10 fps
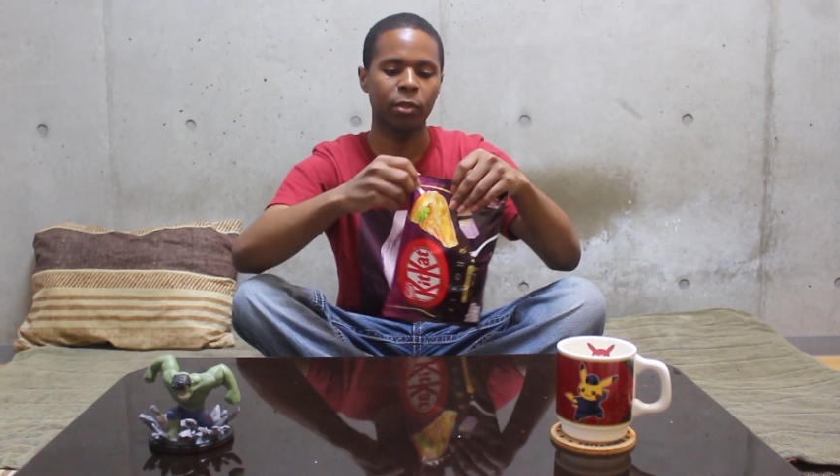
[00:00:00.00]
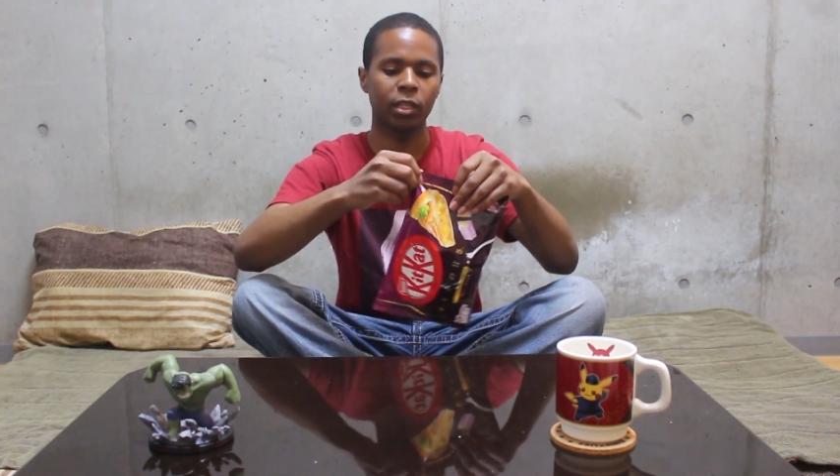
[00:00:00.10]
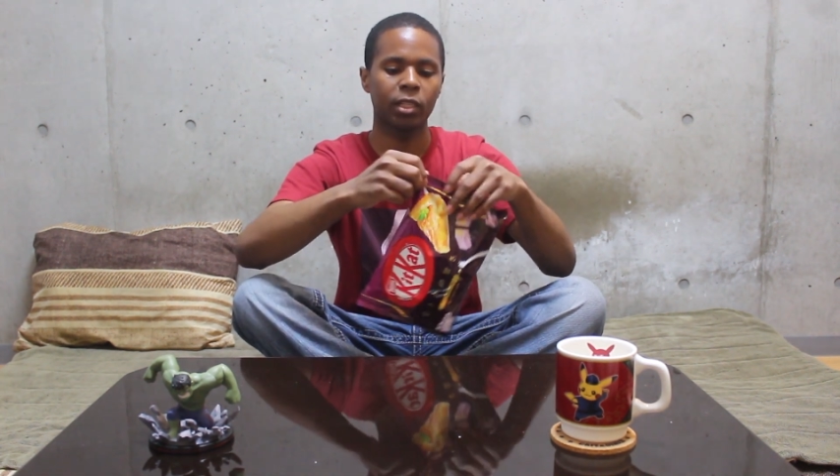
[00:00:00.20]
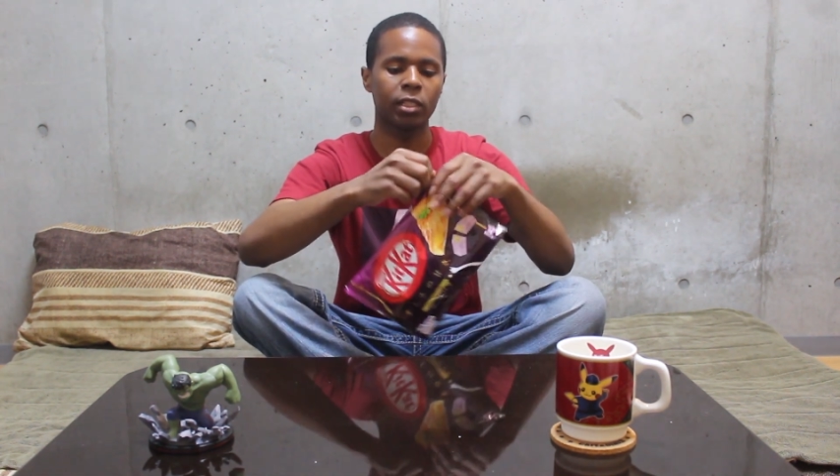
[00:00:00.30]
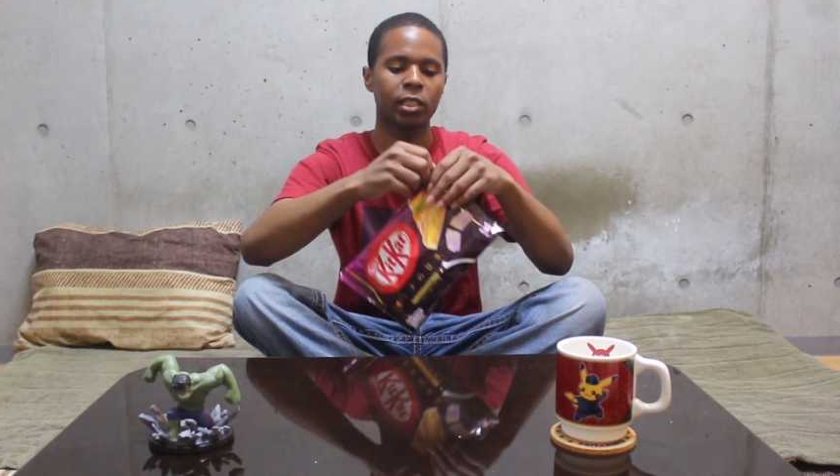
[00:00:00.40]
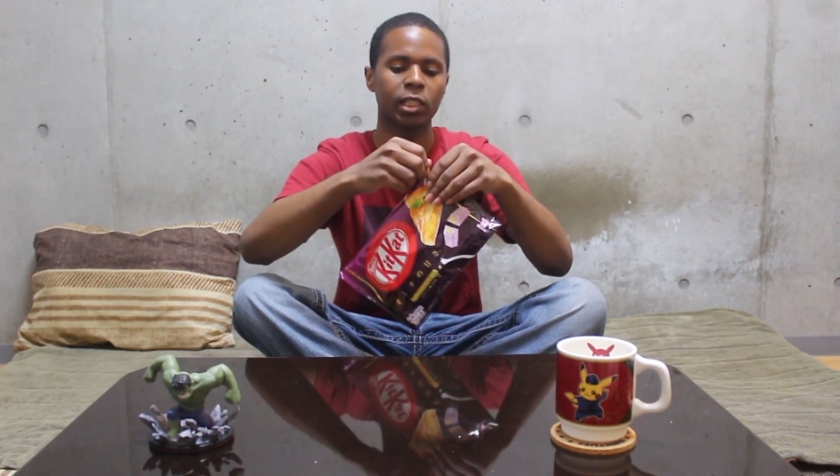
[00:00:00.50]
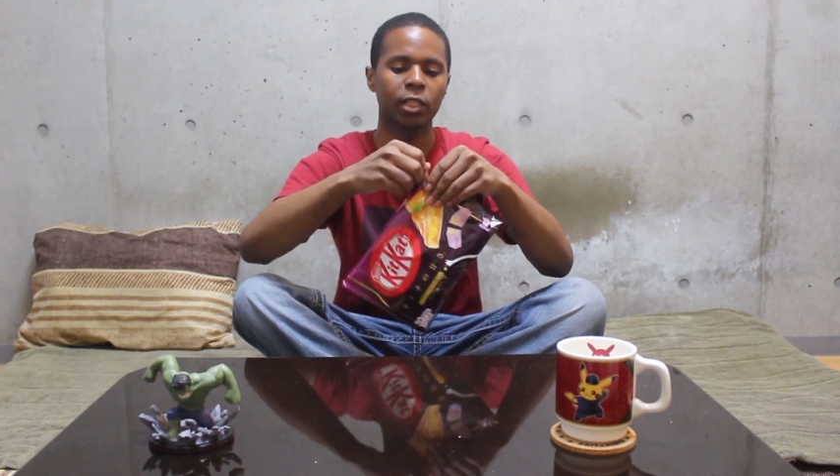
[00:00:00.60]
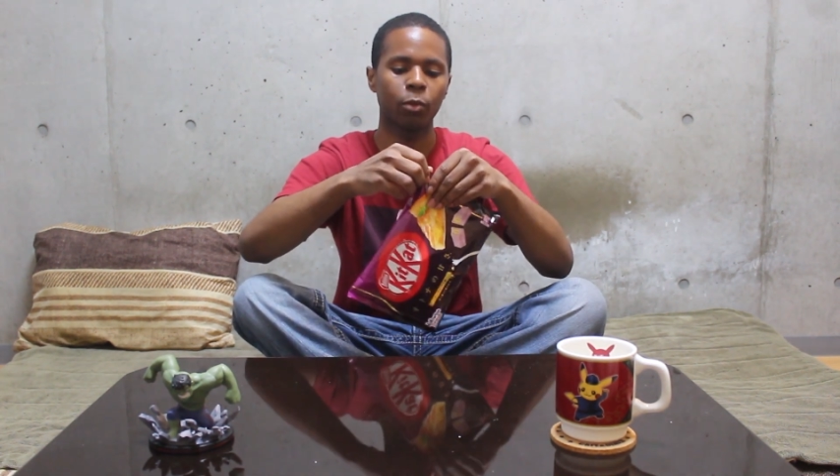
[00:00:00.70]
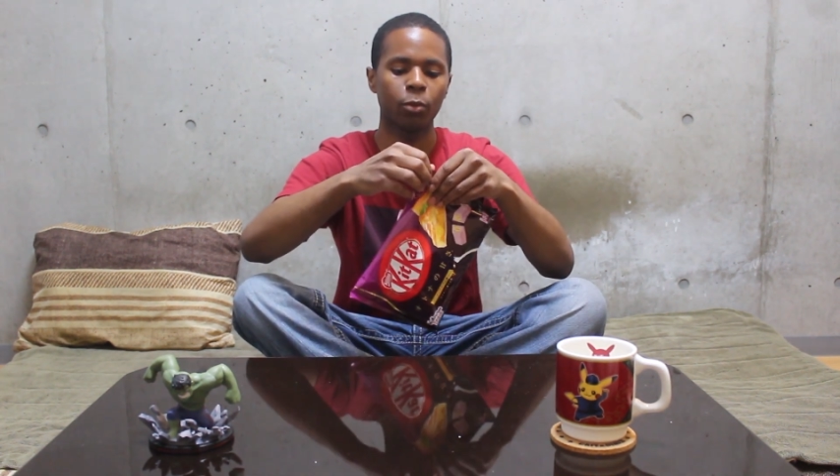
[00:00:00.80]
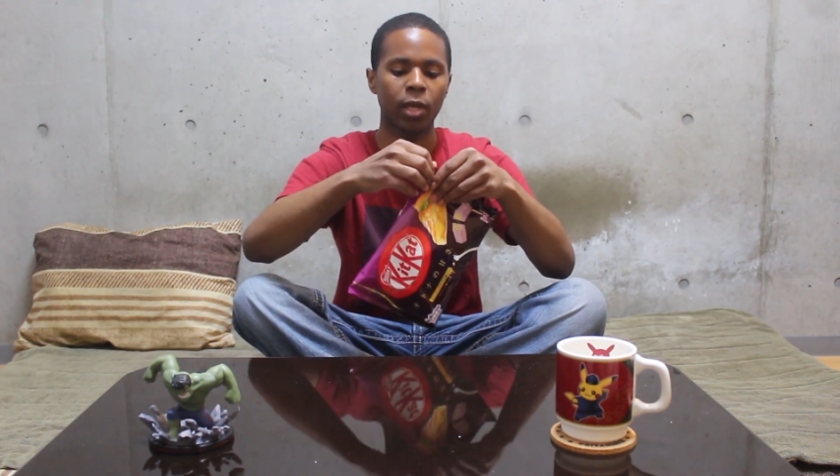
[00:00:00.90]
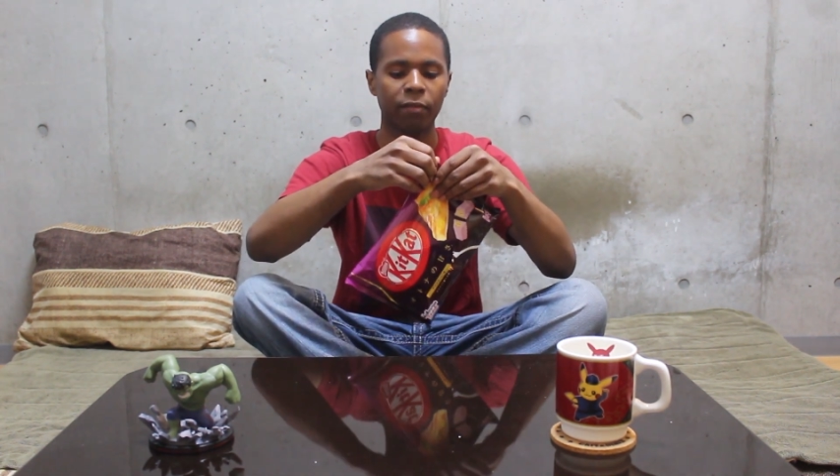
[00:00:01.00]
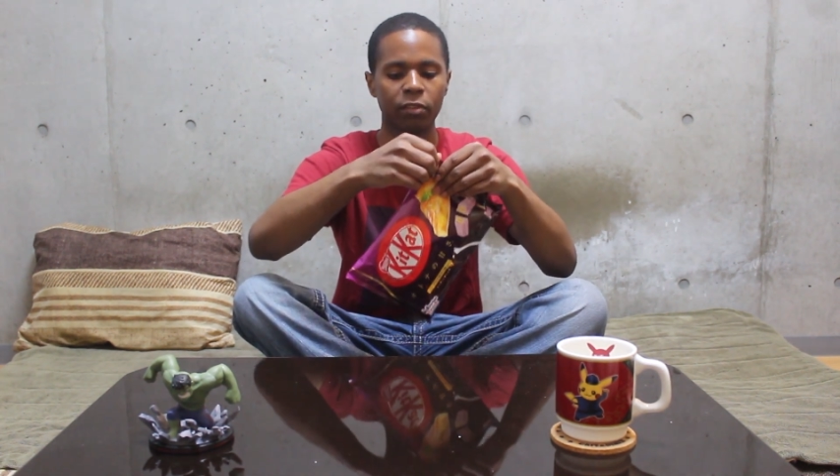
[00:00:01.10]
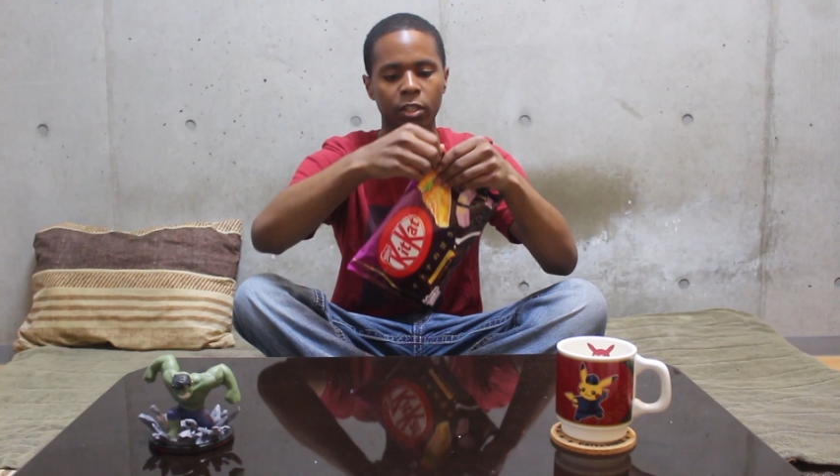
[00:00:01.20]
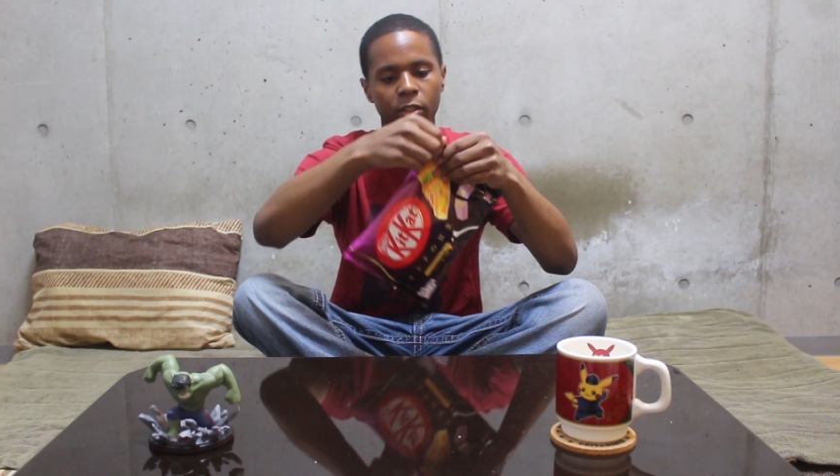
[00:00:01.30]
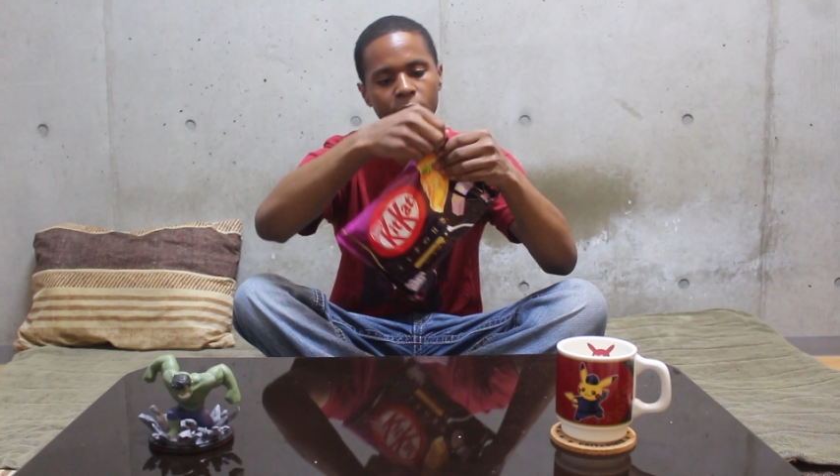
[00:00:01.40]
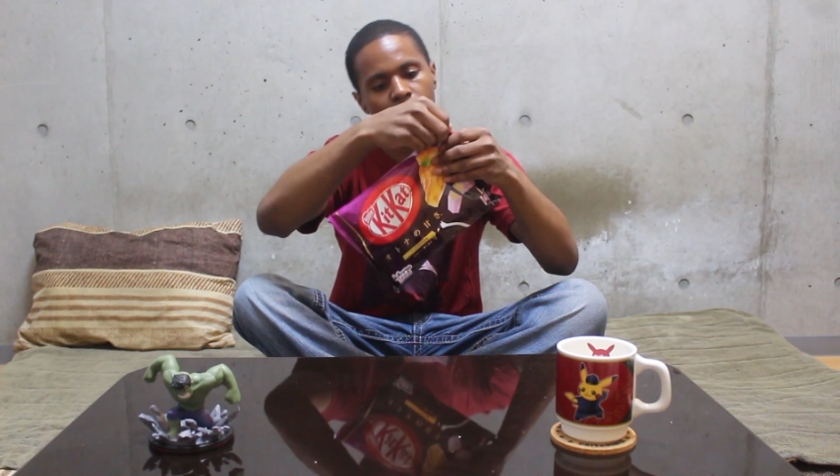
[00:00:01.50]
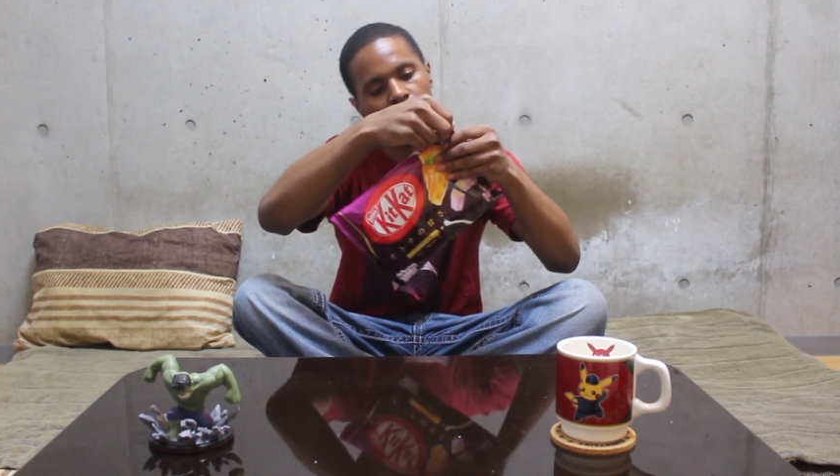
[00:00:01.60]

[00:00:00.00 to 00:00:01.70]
and see what we have in here.